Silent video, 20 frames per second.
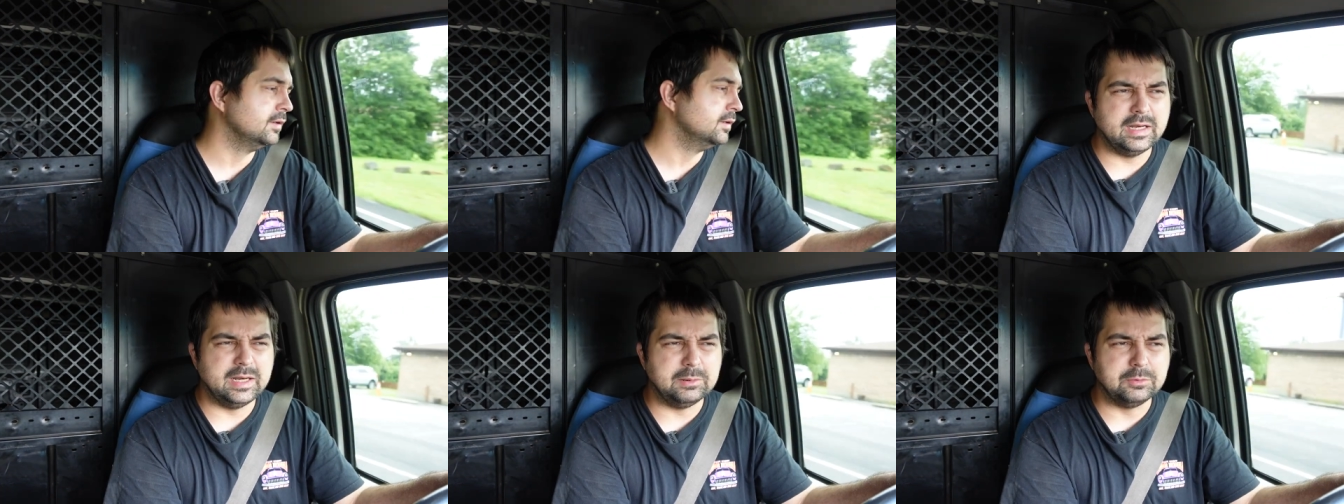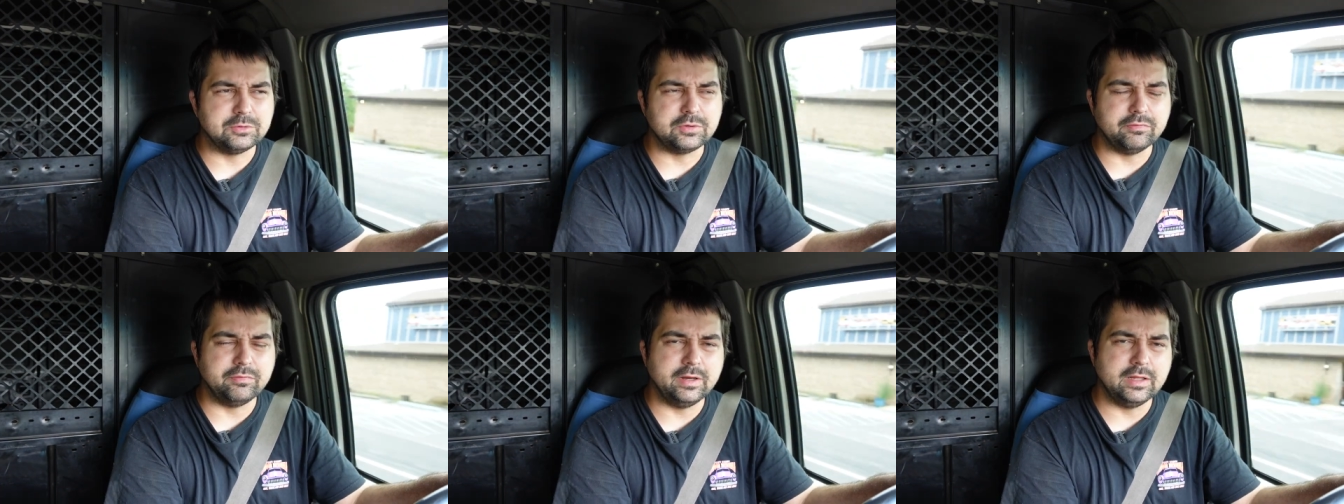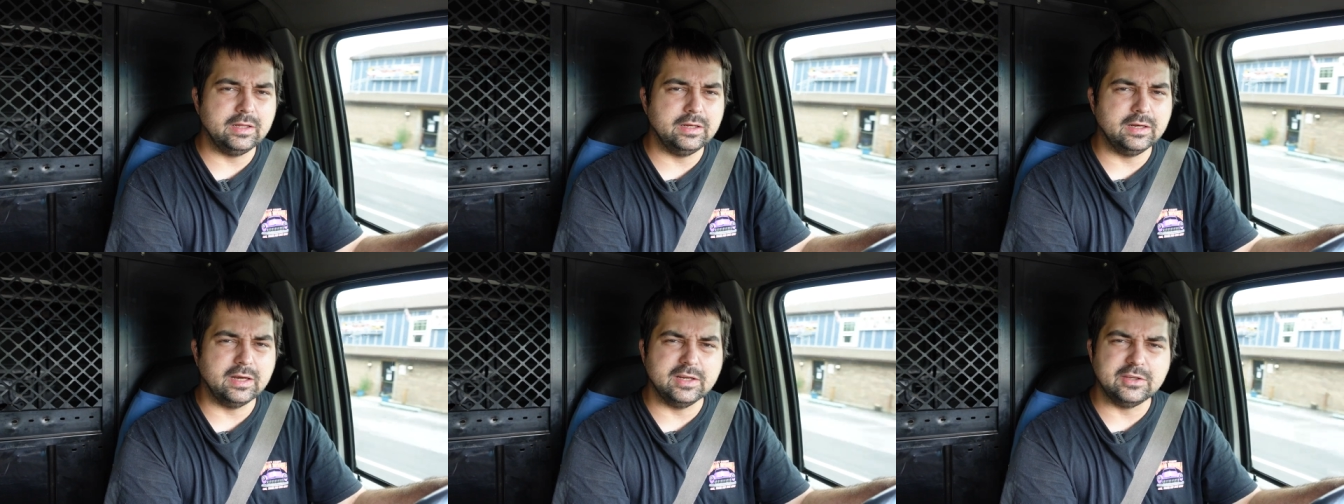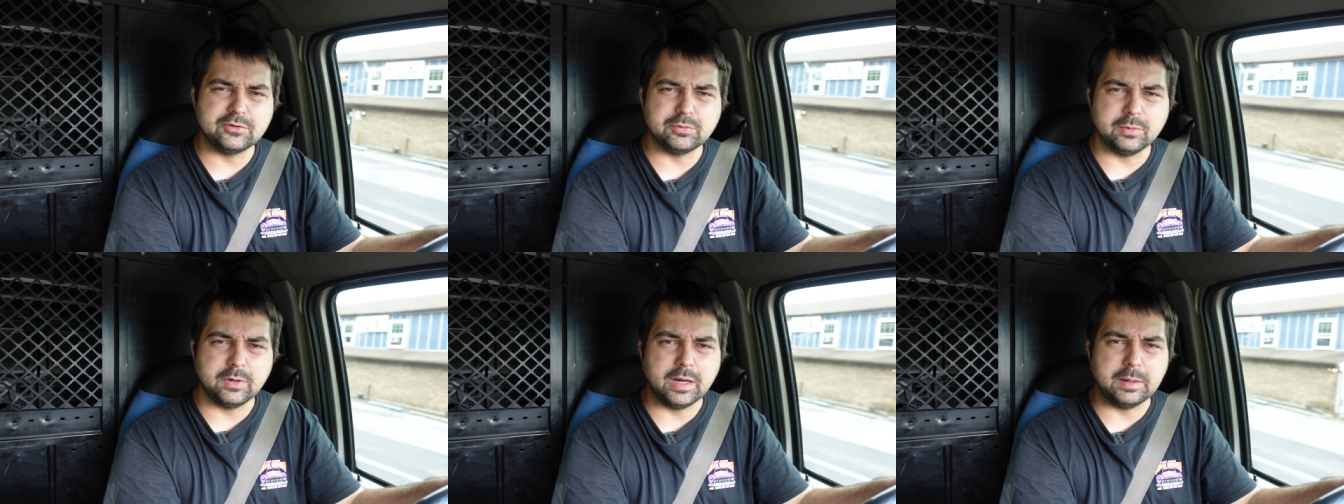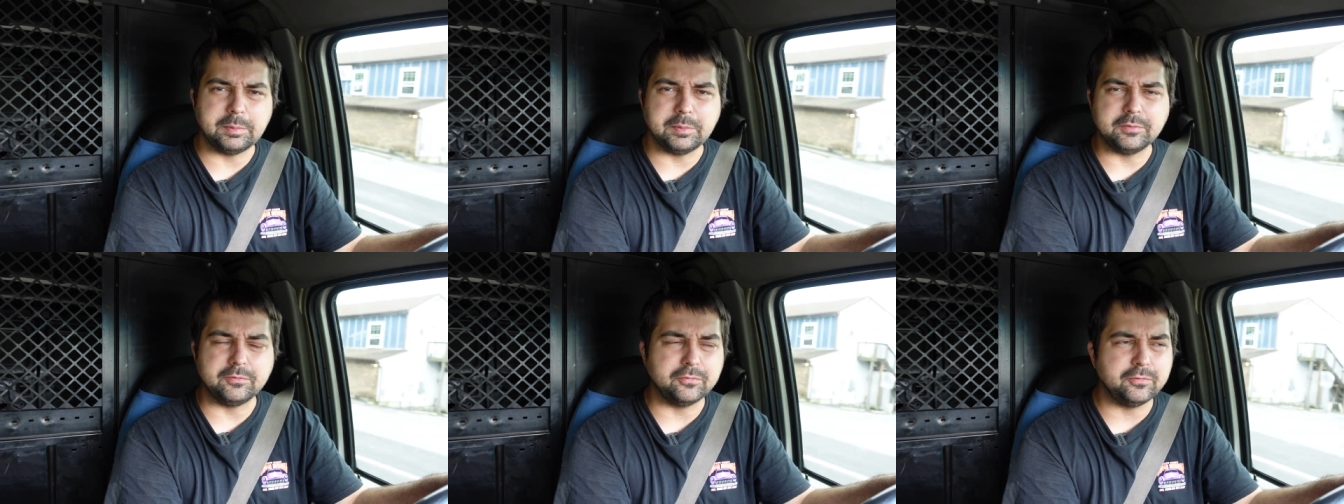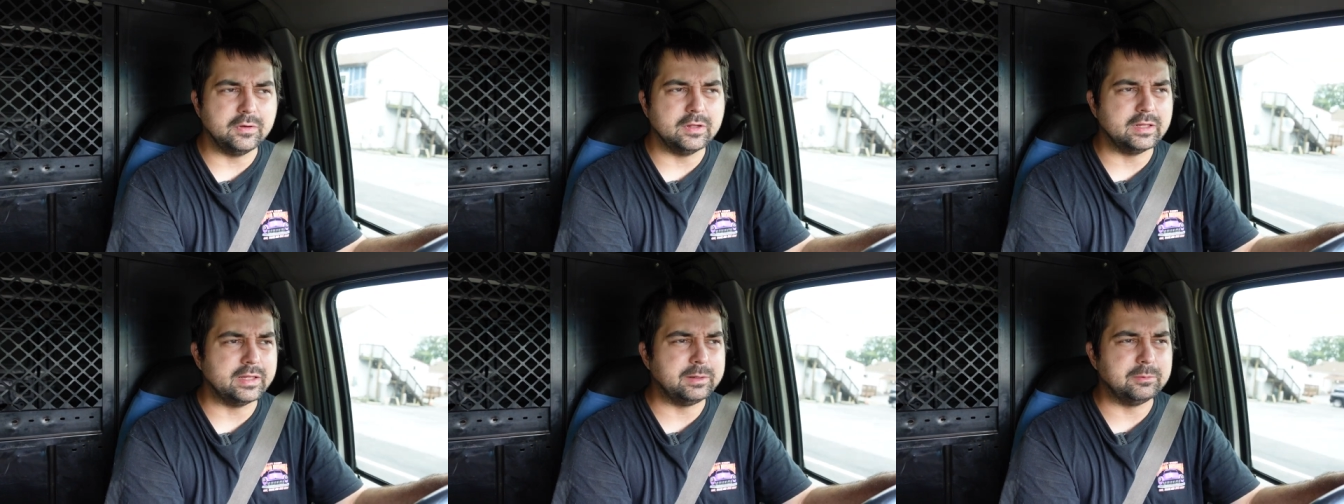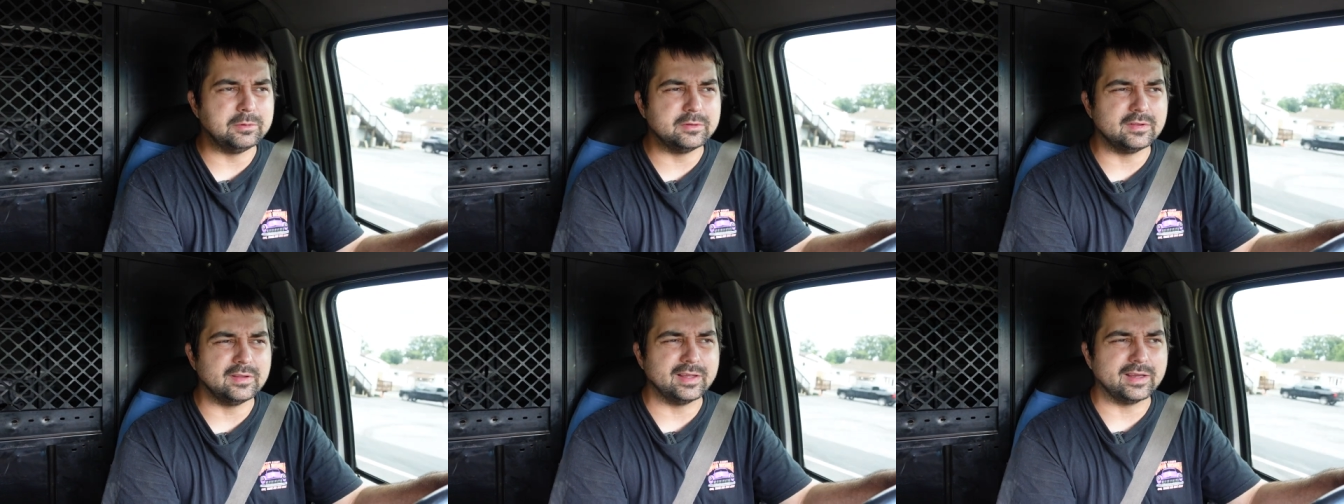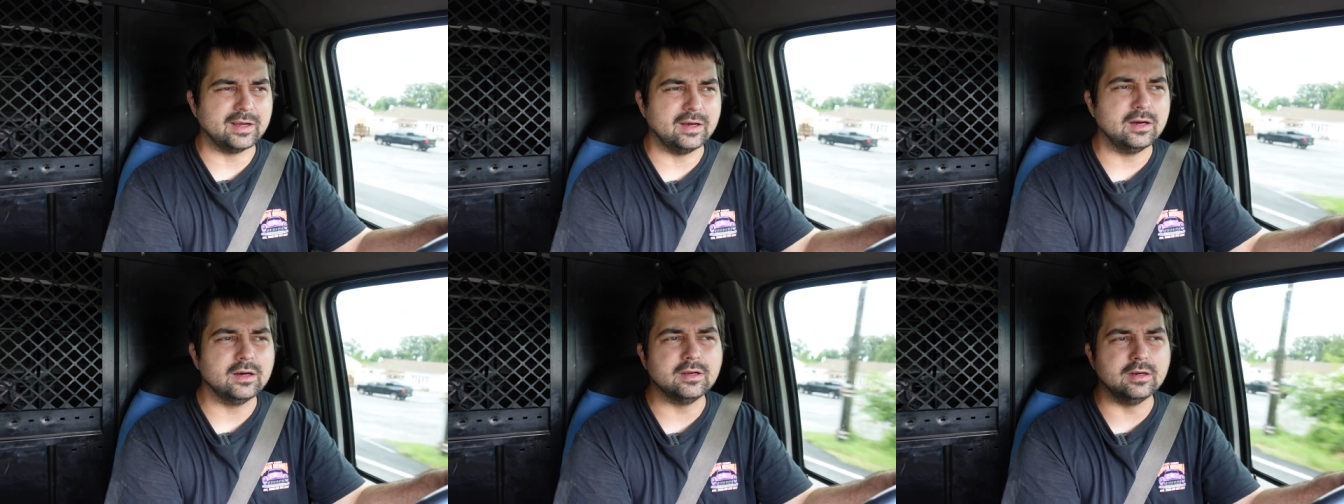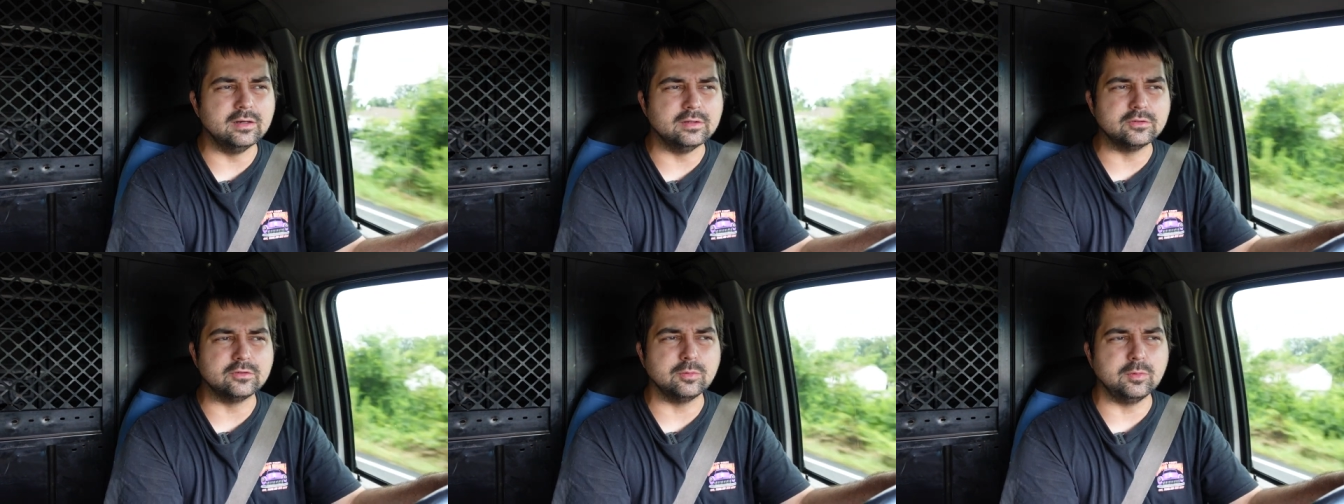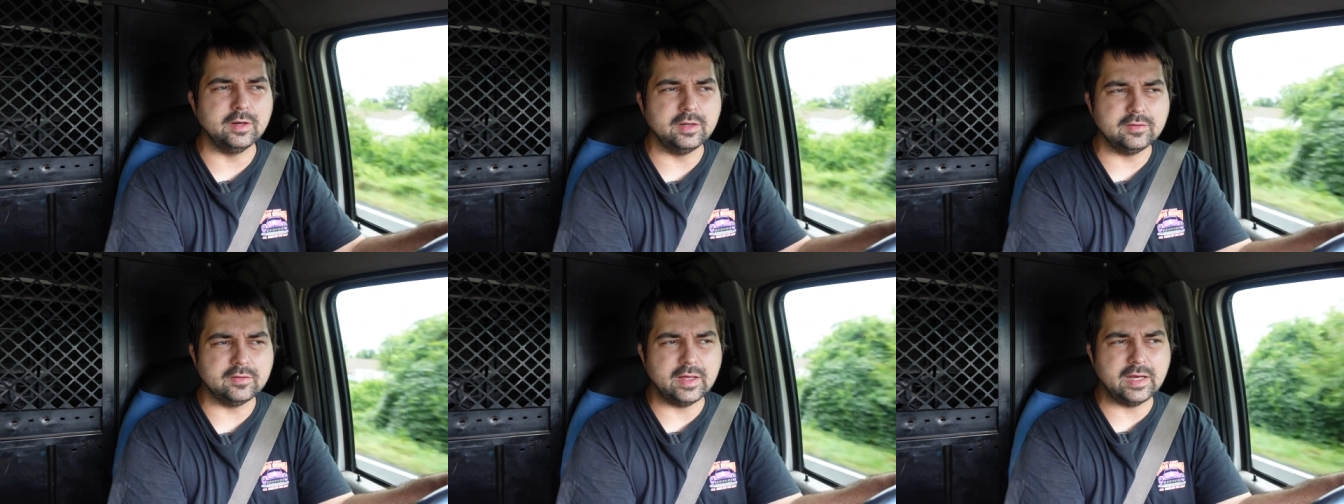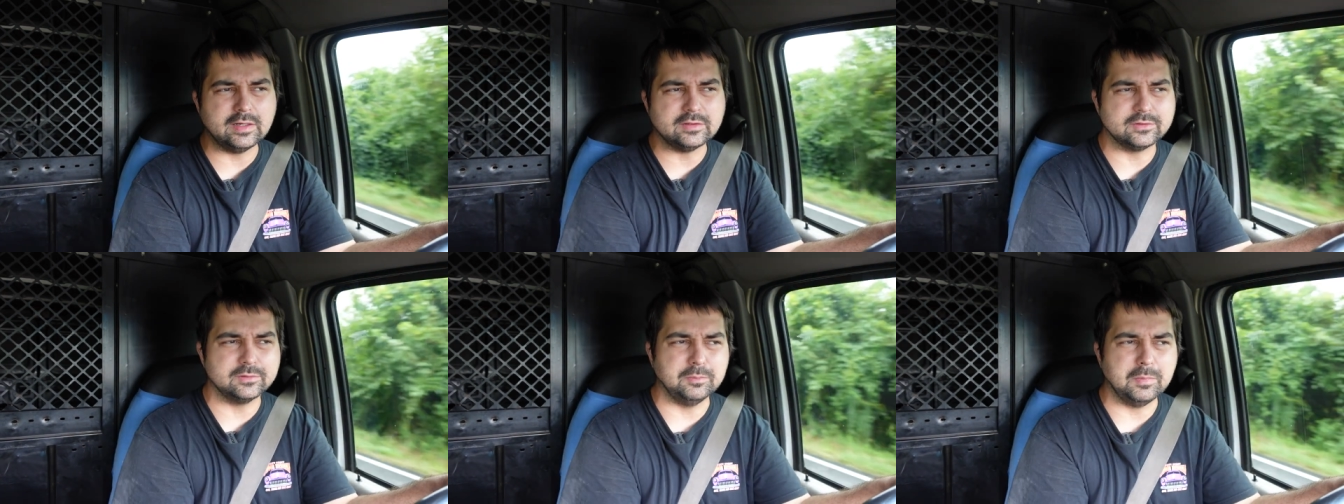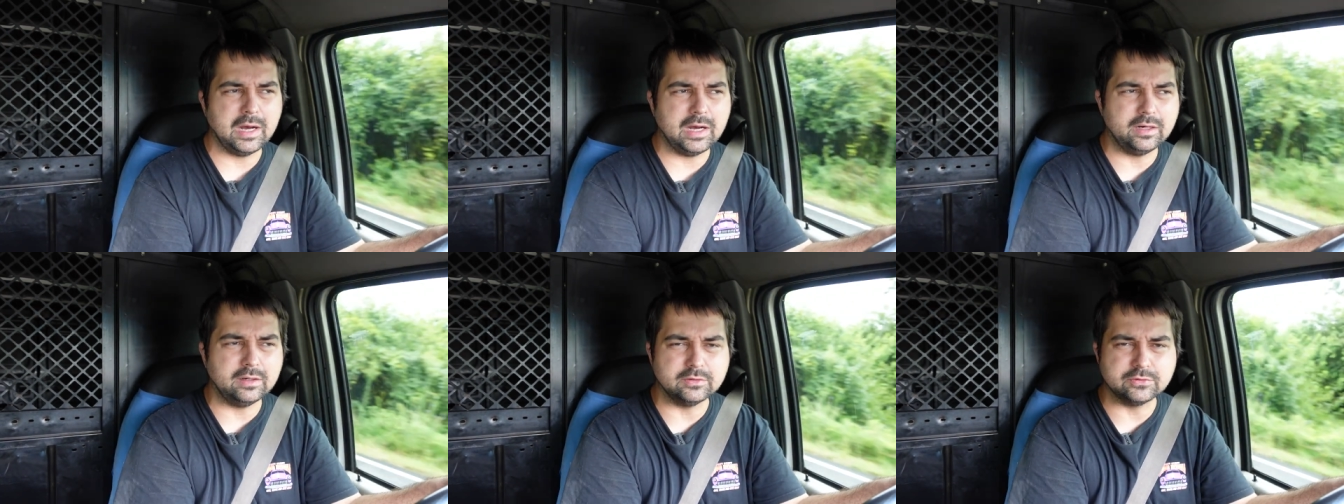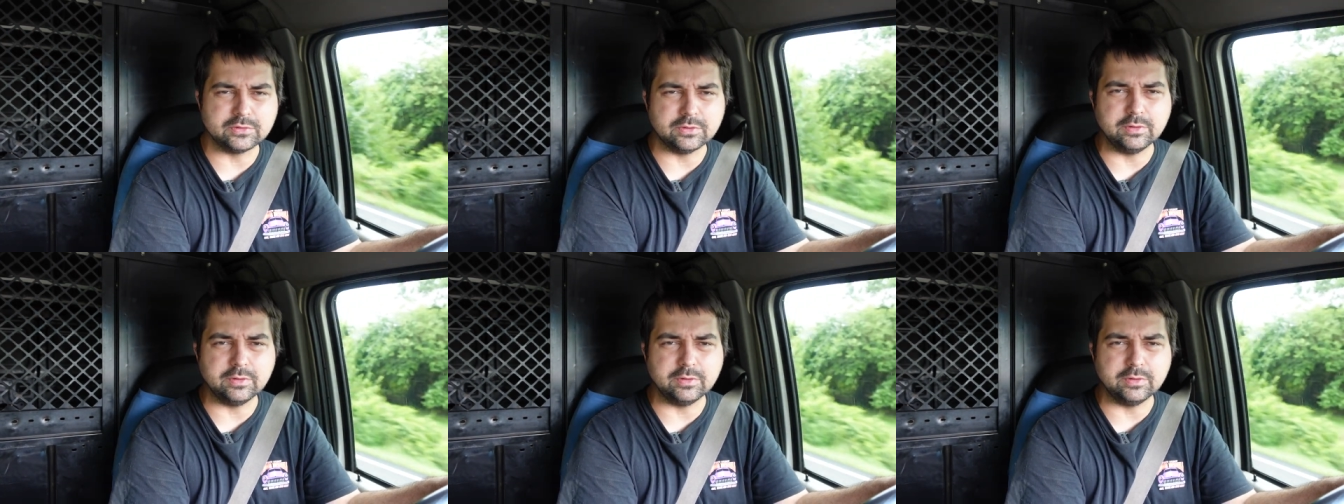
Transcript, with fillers: and there was a really nice one up in Philly with like 120,000 miles